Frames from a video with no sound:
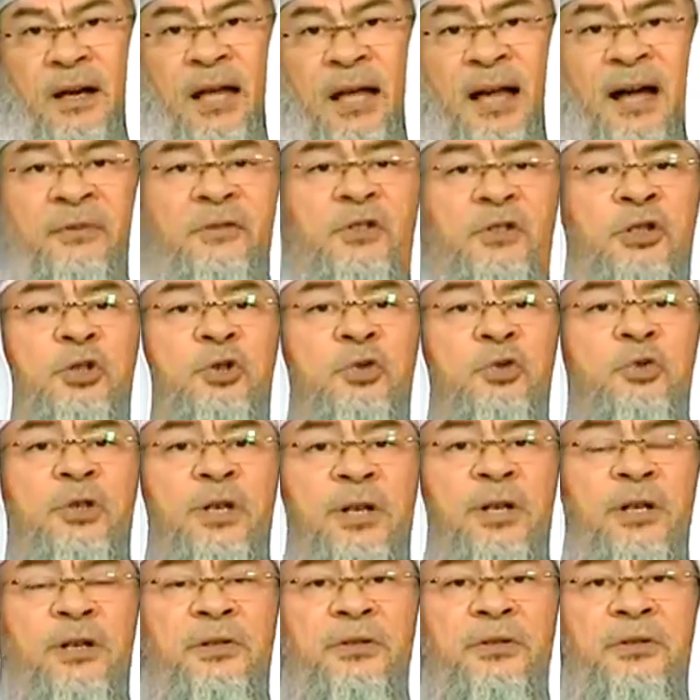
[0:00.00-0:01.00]
After 2
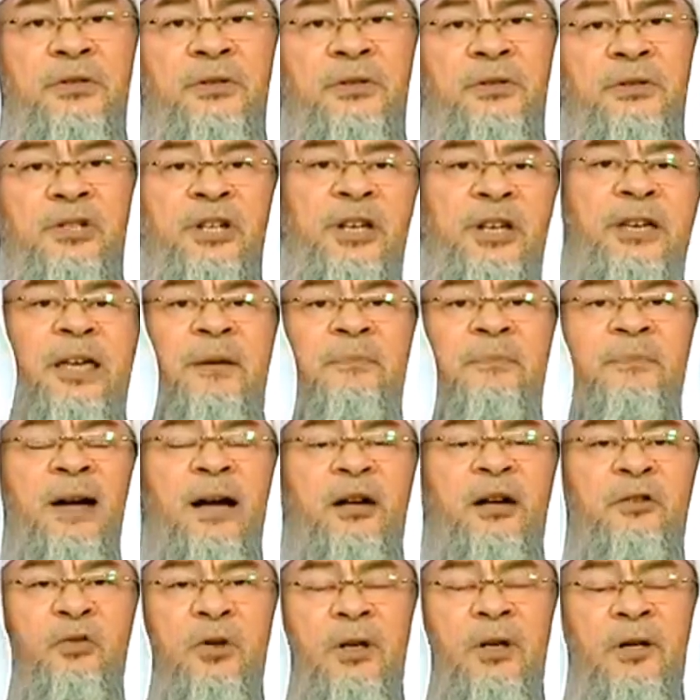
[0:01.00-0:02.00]
years, she came
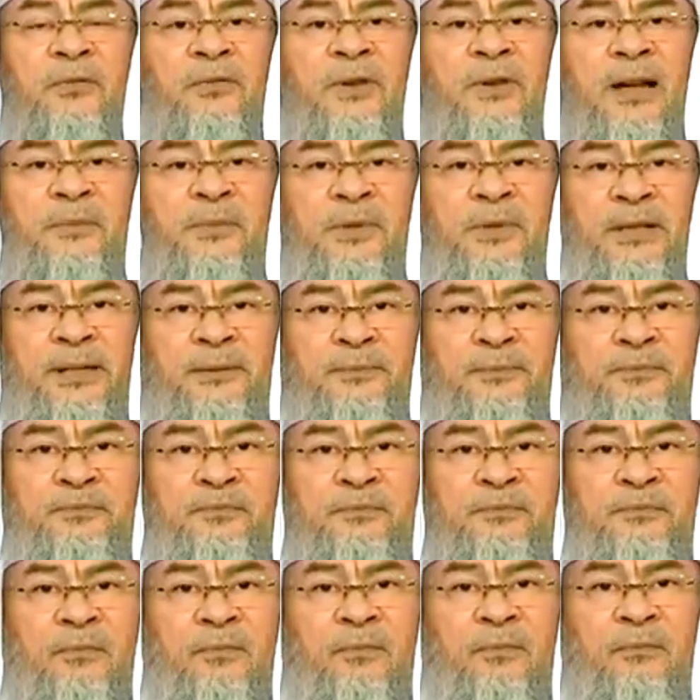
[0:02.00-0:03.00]
back to her family,
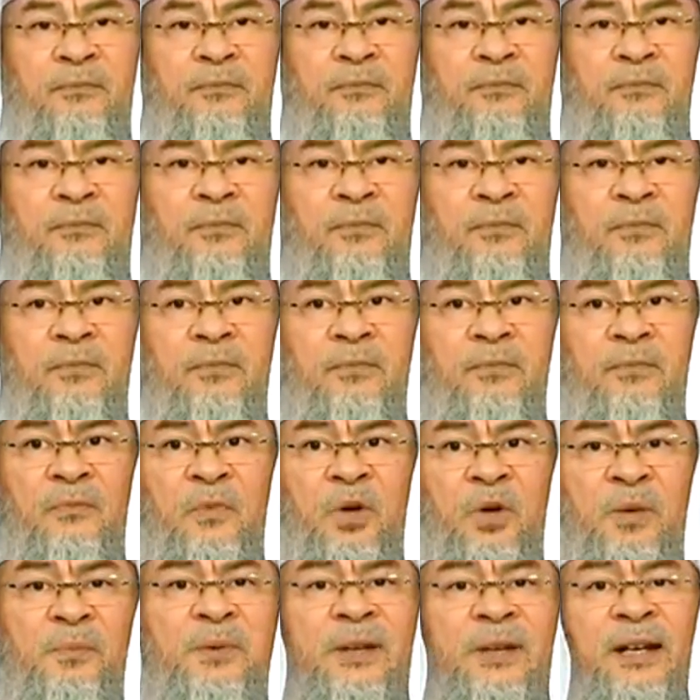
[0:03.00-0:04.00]

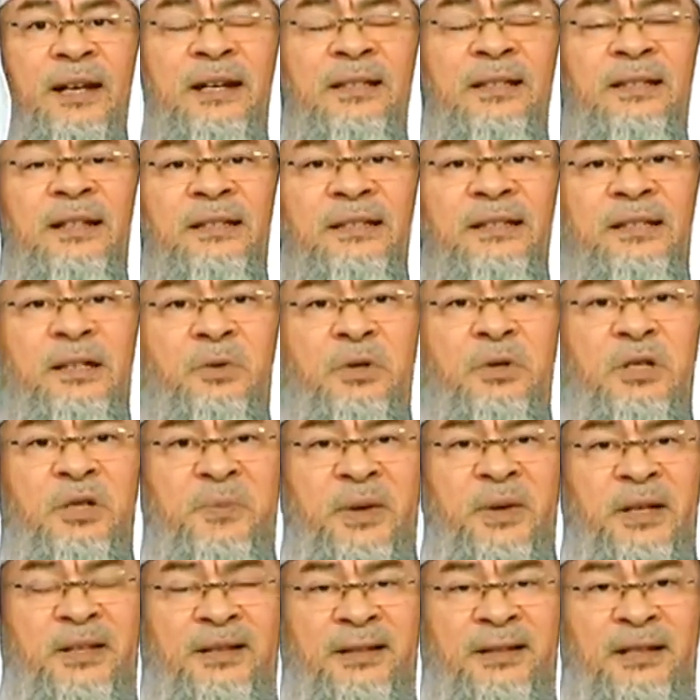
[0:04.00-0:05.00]
complaining that she was
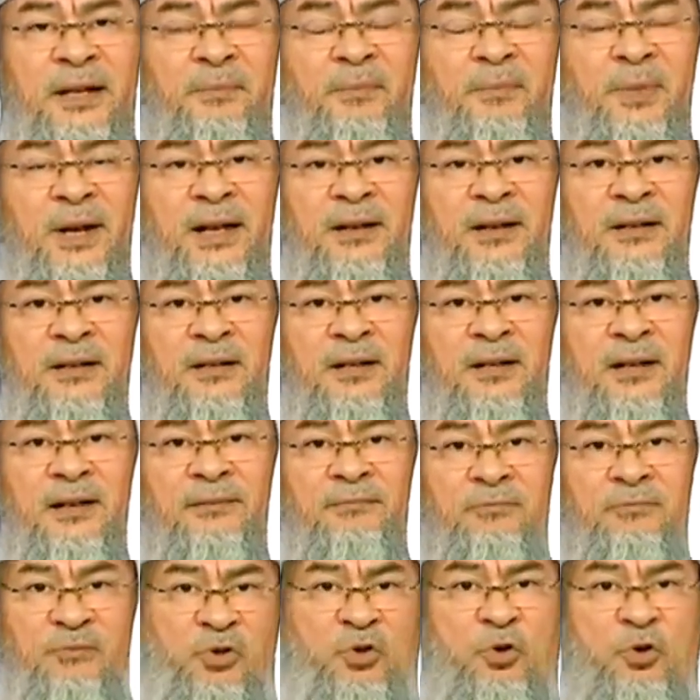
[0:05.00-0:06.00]
beaten up by her
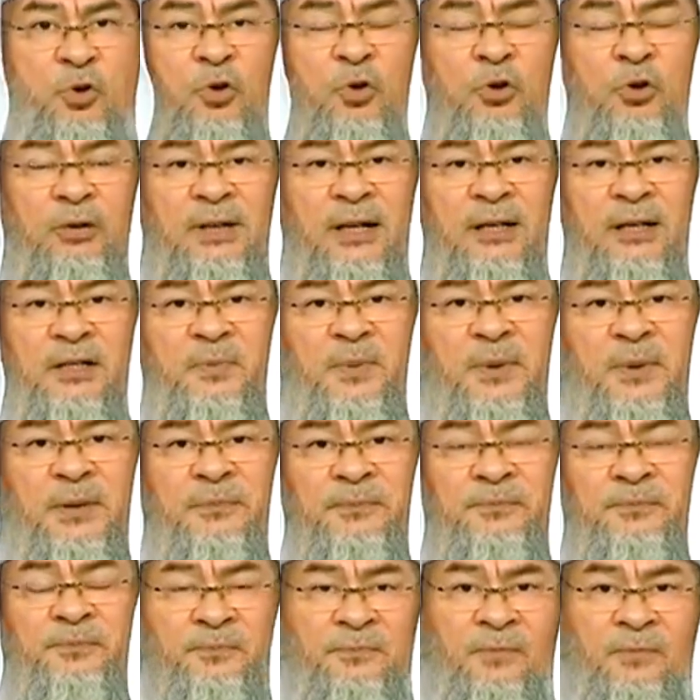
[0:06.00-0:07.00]
so-called
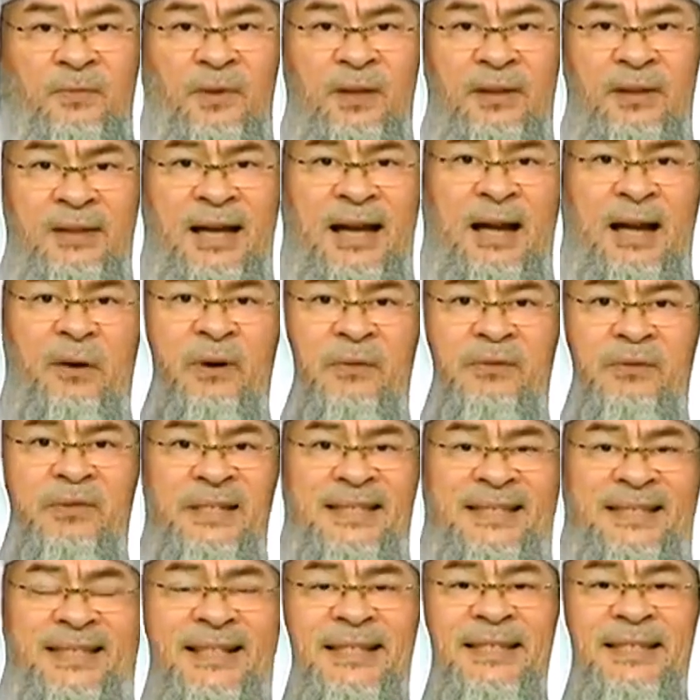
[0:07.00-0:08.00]
husband. Now, after
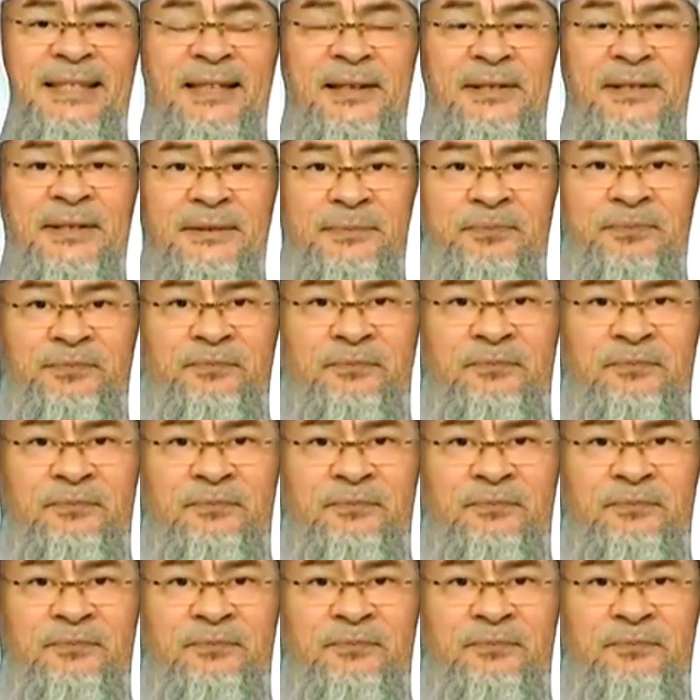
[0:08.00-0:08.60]
6 years,